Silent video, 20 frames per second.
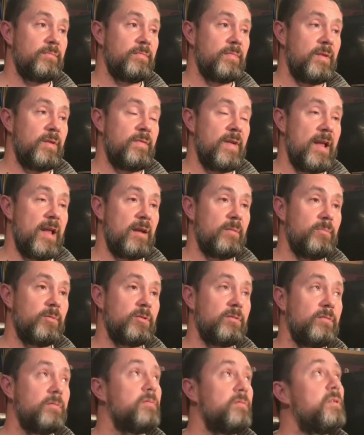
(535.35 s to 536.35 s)

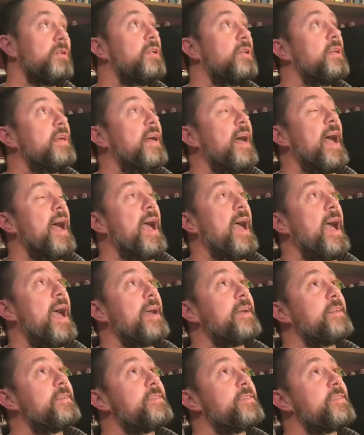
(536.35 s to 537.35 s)
available,
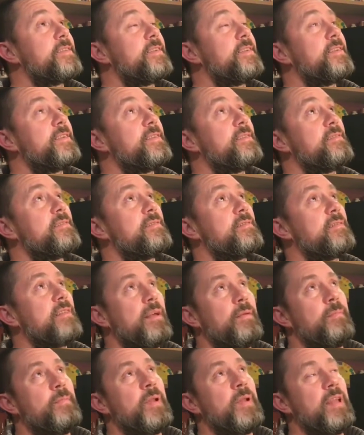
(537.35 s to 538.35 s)
and
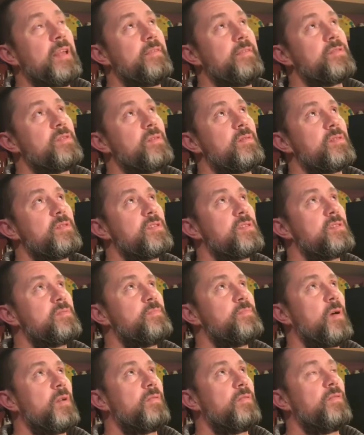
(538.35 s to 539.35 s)
I believe so is
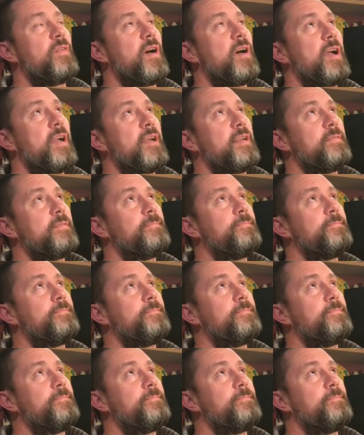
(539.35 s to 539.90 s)
Spotify, and